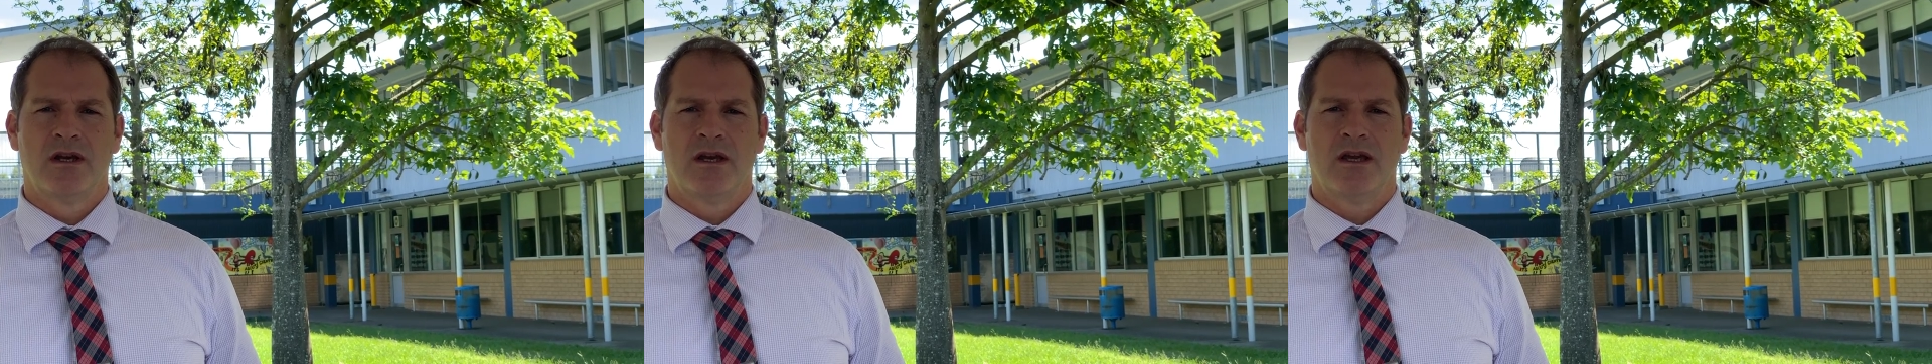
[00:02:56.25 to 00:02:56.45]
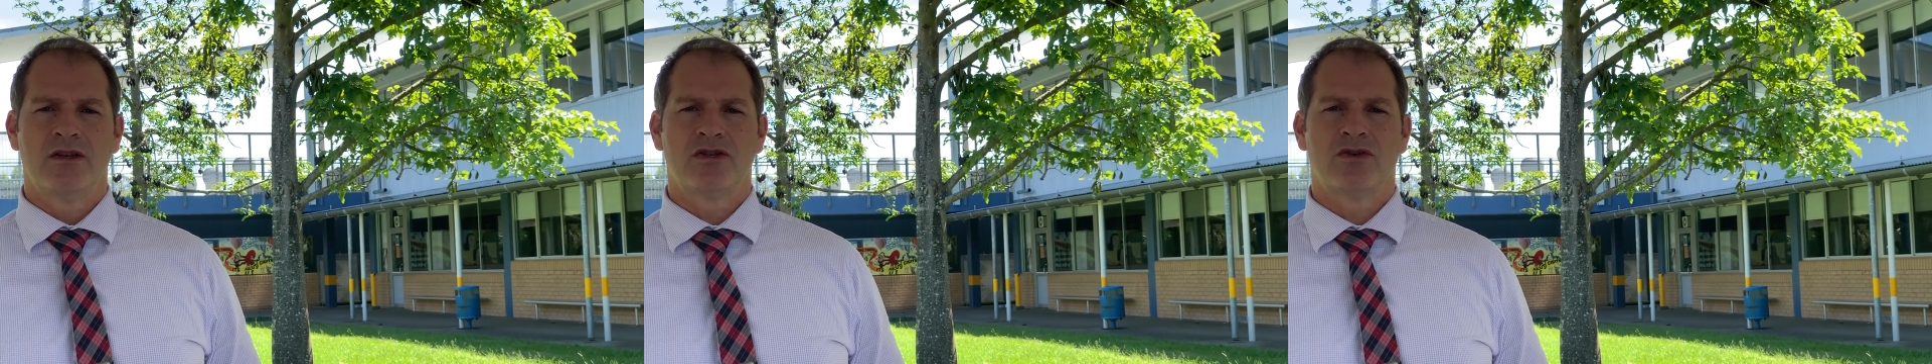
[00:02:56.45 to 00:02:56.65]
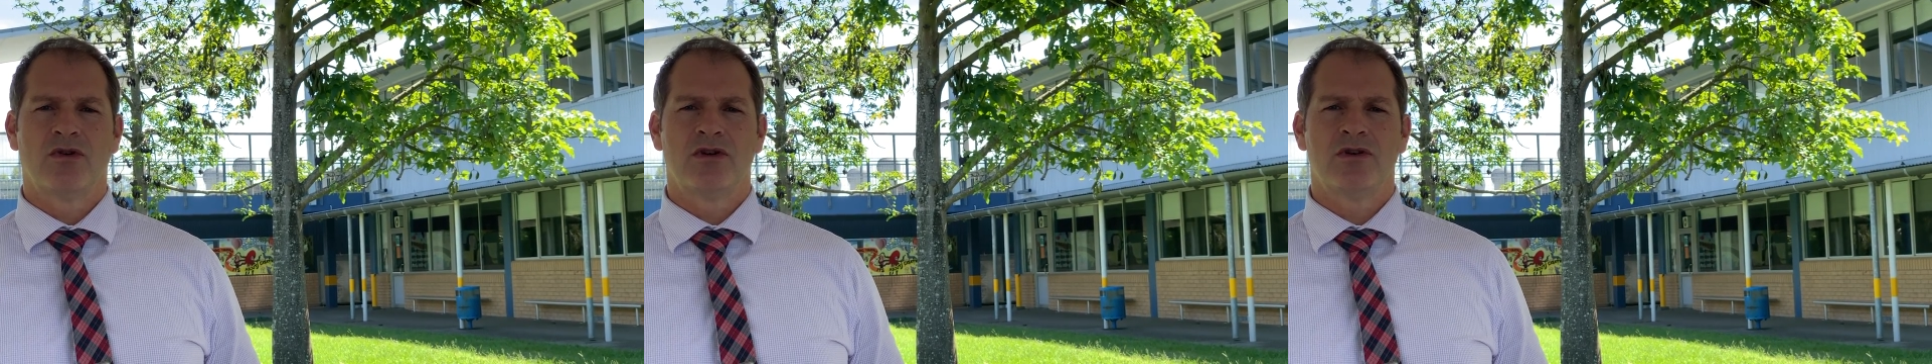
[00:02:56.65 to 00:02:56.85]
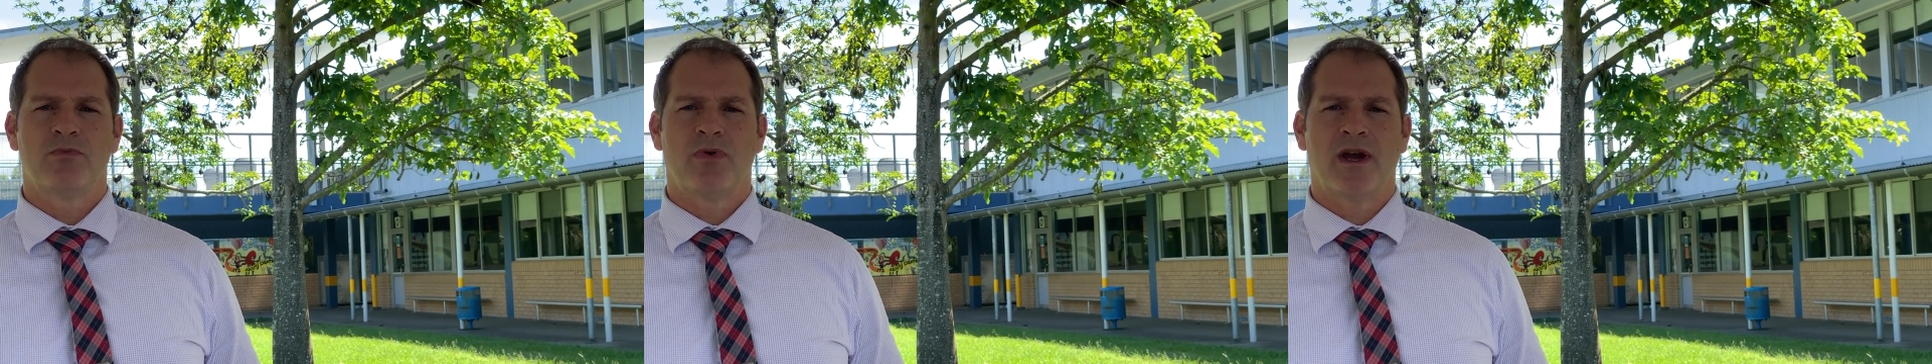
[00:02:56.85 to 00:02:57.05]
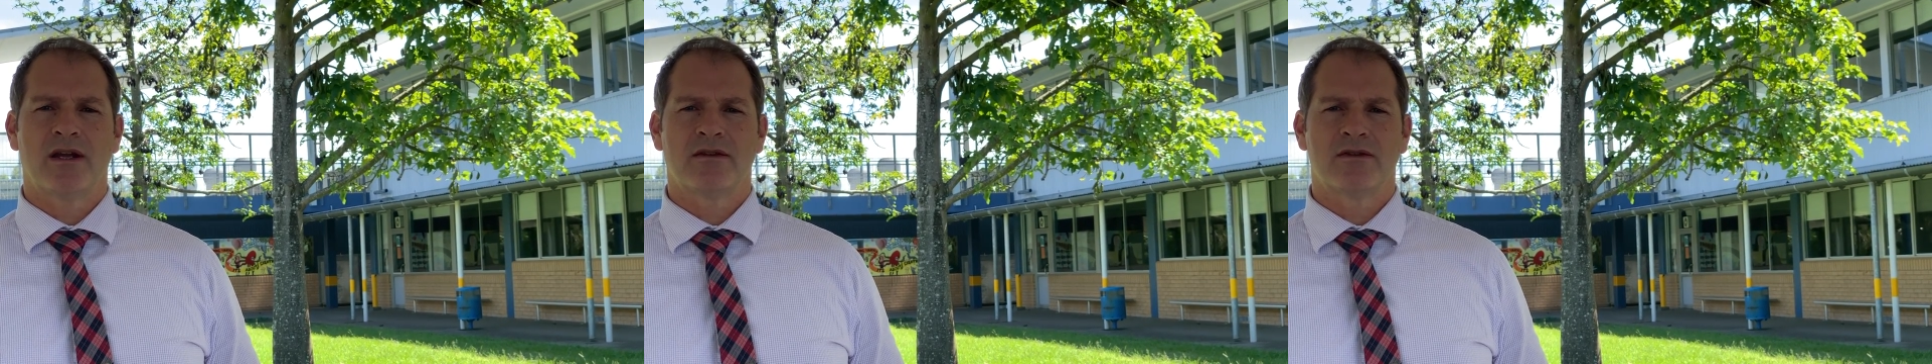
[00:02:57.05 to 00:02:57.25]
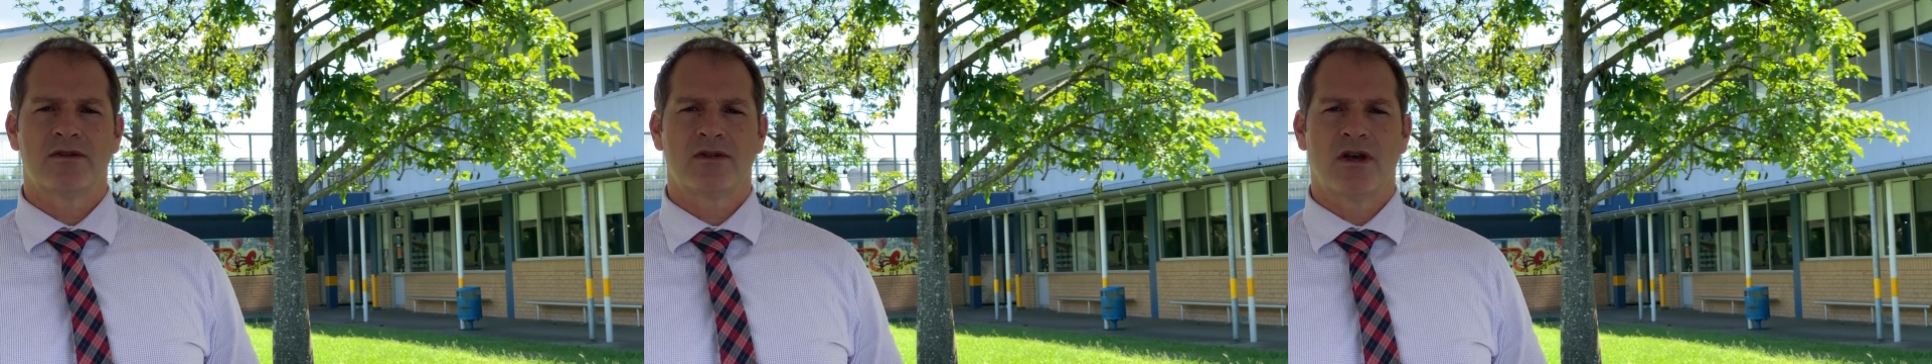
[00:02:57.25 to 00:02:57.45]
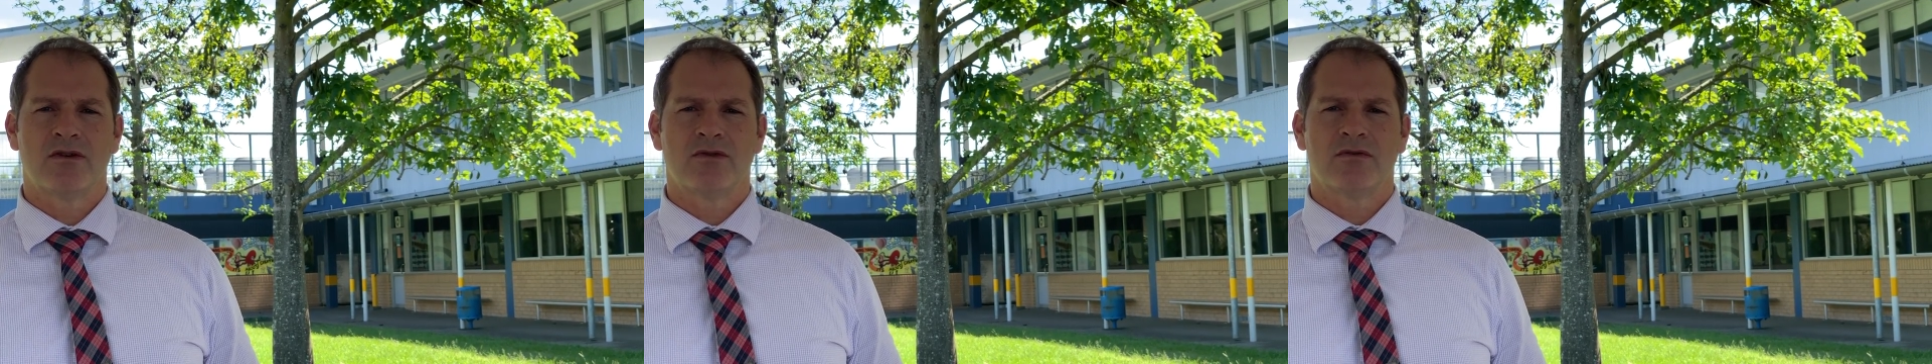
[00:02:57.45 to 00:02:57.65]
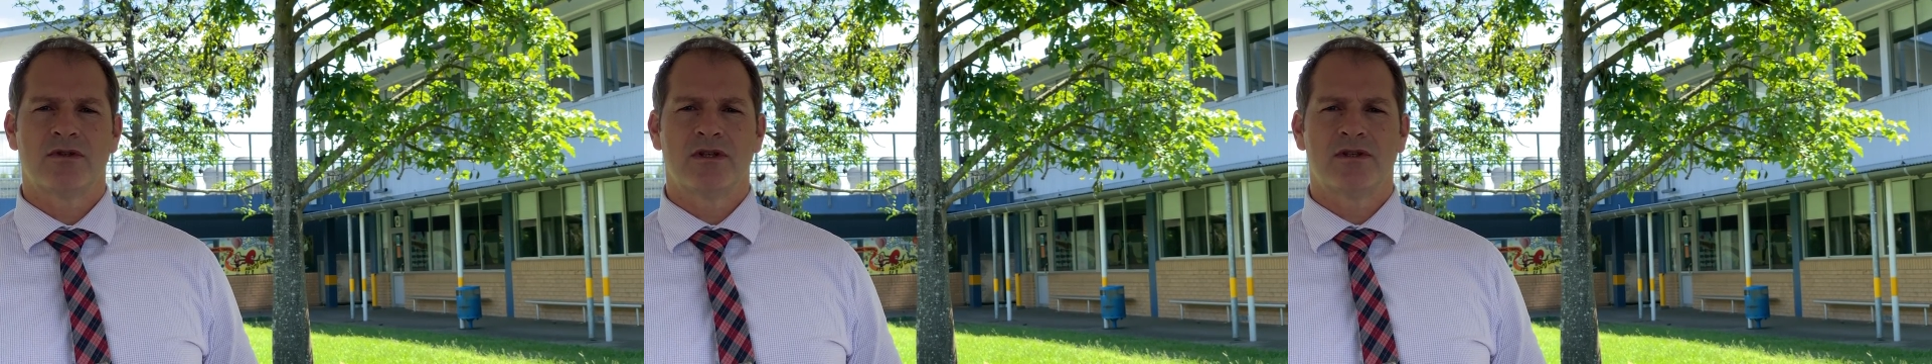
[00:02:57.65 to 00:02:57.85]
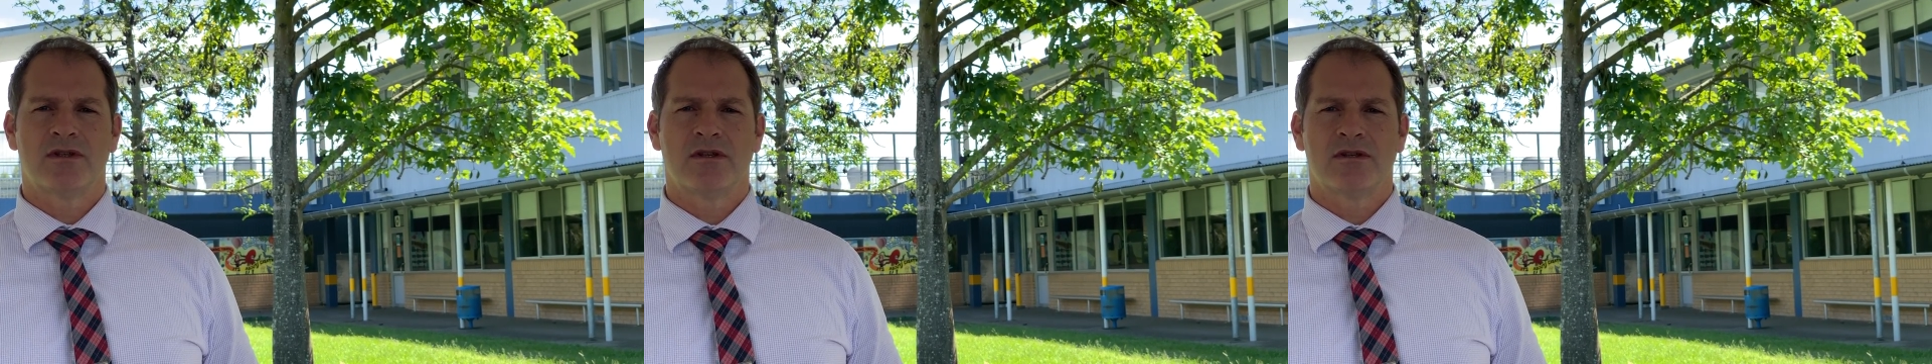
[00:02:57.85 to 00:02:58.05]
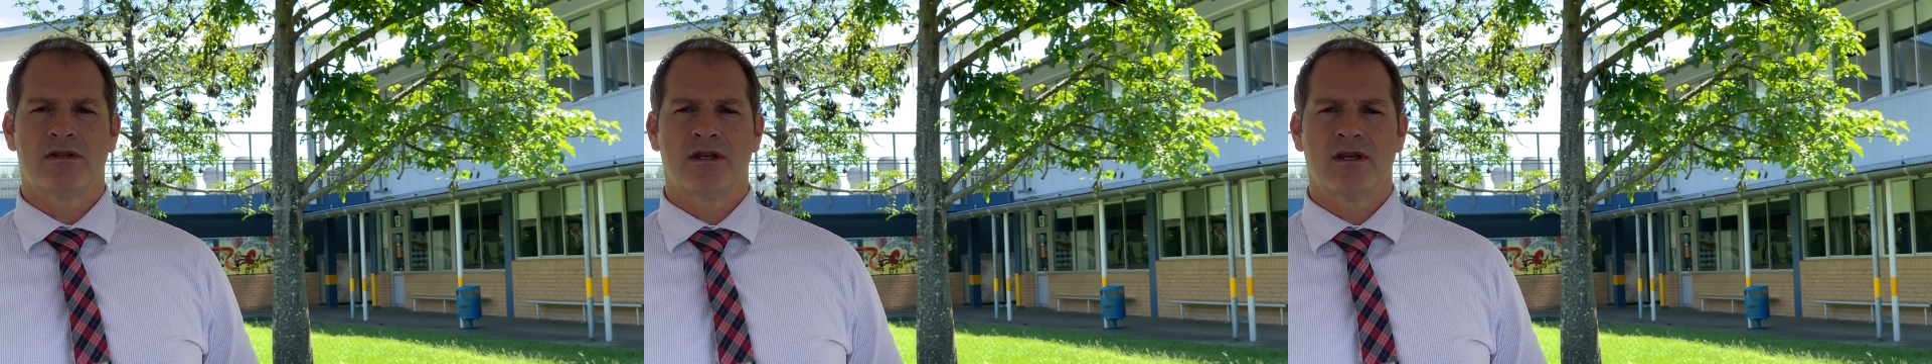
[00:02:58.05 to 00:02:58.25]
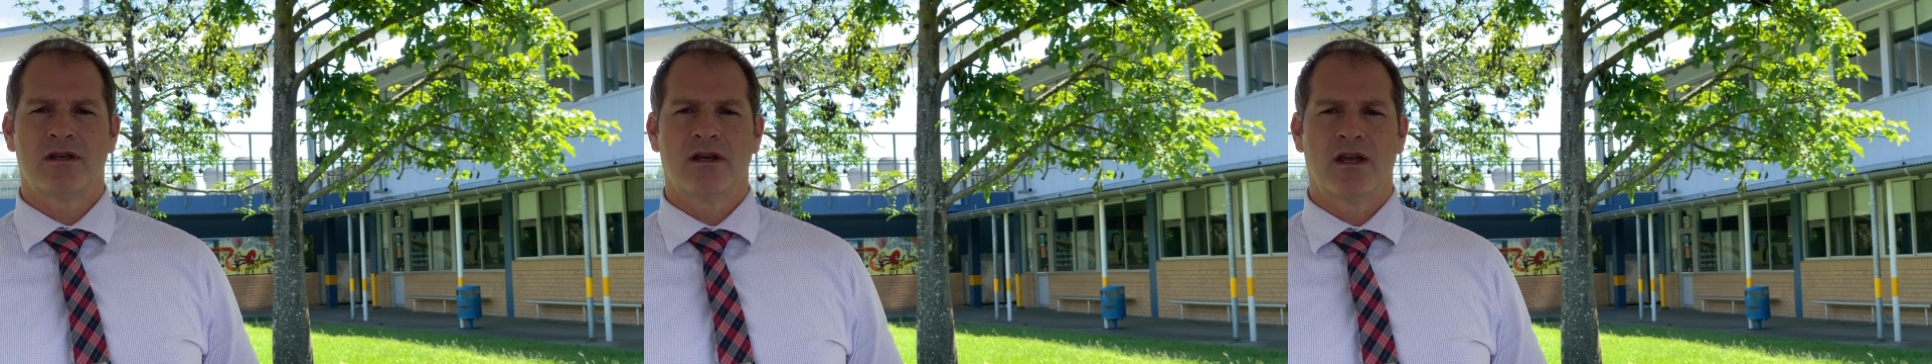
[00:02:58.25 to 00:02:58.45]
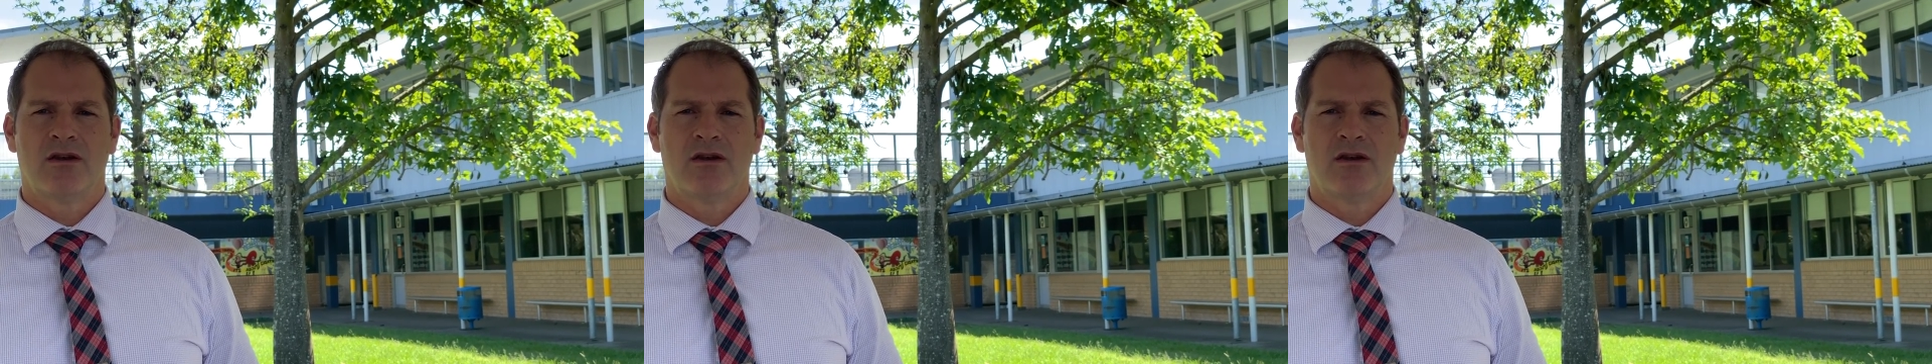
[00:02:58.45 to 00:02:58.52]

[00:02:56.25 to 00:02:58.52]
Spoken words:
Ensure you practice social distancing